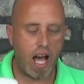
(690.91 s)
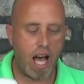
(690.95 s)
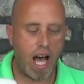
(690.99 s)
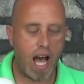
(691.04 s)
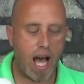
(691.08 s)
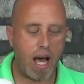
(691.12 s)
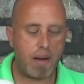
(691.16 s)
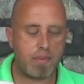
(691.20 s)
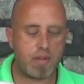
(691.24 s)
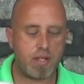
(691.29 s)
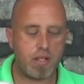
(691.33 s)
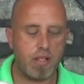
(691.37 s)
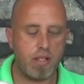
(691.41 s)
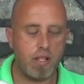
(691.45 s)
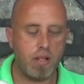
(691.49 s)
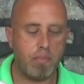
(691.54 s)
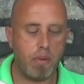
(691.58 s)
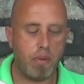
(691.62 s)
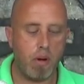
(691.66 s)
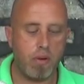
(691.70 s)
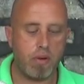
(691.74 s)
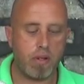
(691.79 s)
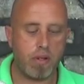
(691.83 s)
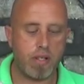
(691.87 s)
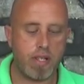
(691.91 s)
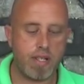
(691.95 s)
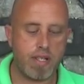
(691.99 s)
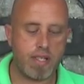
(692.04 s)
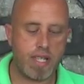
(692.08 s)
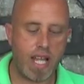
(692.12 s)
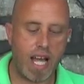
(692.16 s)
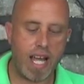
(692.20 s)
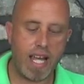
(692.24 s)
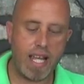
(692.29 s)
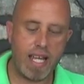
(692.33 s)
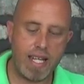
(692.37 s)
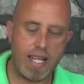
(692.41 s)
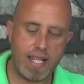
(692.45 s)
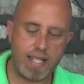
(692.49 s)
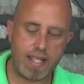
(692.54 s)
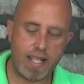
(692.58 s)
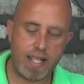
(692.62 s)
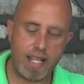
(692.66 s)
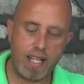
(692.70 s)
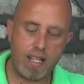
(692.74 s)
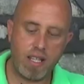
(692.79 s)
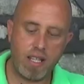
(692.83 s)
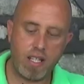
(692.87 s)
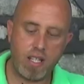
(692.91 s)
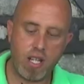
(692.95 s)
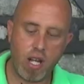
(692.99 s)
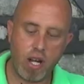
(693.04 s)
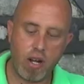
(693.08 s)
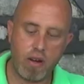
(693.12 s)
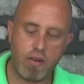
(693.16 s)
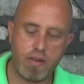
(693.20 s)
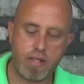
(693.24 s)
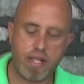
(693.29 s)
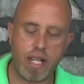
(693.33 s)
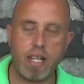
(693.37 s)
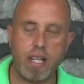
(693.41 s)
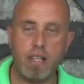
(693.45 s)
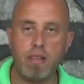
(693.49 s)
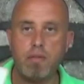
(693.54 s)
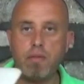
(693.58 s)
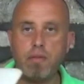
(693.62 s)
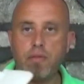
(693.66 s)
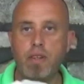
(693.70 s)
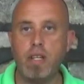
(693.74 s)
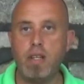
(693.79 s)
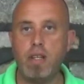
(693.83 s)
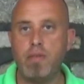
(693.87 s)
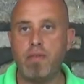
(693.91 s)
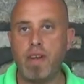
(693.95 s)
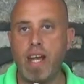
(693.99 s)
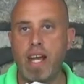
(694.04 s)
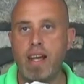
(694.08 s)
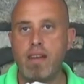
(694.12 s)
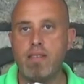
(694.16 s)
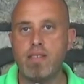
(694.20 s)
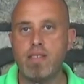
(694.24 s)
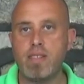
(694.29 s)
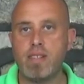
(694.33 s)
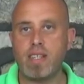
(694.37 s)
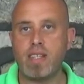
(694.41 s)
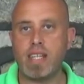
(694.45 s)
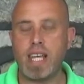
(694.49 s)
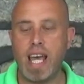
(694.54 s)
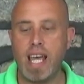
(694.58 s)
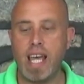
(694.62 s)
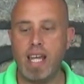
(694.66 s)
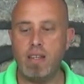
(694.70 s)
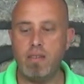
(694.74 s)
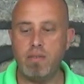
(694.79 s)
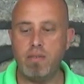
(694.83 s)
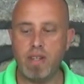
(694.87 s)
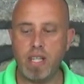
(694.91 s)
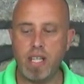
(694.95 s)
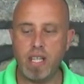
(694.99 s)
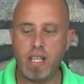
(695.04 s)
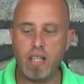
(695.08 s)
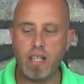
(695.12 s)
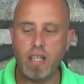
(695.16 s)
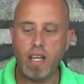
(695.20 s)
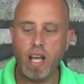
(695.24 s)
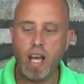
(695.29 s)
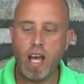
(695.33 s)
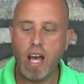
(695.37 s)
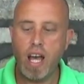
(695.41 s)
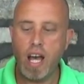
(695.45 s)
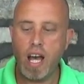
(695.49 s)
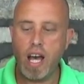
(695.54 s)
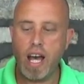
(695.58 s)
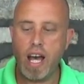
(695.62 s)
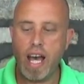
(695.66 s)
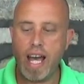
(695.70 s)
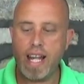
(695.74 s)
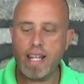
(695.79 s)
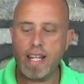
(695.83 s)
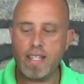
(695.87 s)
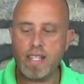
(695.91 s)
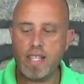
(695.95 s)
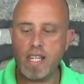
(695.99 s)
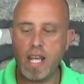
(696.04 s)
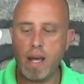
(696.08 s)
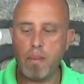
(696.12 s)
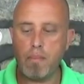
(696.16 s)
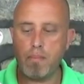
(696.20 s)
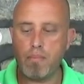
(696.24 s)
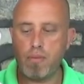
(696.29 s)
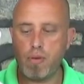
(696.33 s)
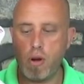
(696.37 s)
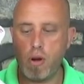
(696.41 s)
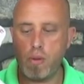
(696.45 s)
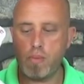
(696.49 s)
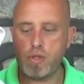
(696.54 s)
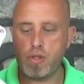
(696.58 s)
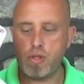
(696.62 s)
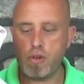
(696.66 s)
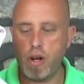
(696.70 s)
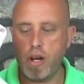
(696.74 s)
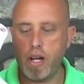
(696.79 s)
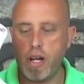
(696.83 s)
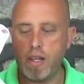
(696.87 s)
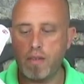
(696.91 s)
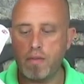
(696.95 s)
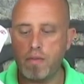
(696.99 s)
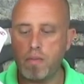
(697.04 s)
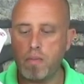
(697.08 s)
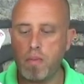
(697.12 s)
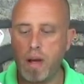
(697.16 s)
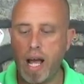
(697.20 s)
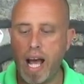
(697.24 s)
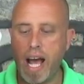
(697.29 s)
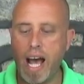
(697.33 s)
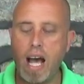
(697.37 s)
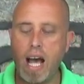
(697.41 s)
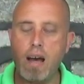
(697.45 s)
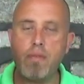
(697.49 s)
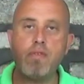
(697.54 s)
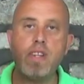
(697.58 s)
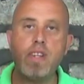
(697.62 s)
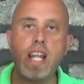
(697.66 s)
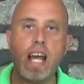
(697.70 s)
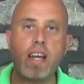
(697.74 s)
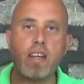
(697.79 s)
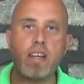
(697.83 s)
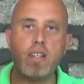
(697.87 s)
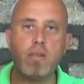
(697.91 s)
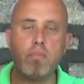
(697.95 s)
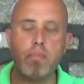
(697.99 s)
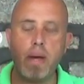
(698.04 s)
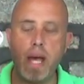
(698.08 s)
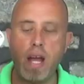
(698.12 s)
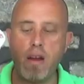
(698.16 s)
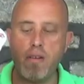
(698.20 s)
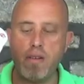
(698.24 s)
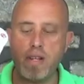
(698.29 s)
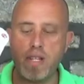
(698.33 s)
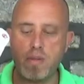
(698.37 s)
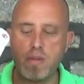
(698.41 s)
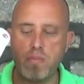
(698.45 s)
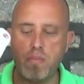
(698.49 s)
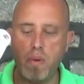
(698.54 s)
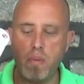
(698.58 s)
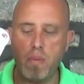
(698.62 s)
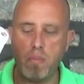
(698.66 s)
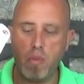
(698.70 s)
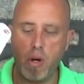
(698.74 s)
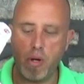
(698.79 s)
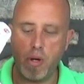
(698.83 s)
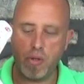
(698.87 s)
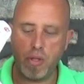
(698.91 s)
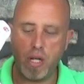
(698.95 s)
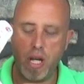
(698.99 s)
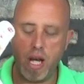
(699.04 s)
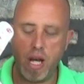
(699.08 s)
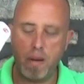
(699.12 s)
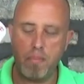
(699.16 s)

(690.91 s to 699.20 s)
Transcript: Absolutely bonkers. That is, in the nose, a 3000 kV NTM prop drive, half knackered bearings motor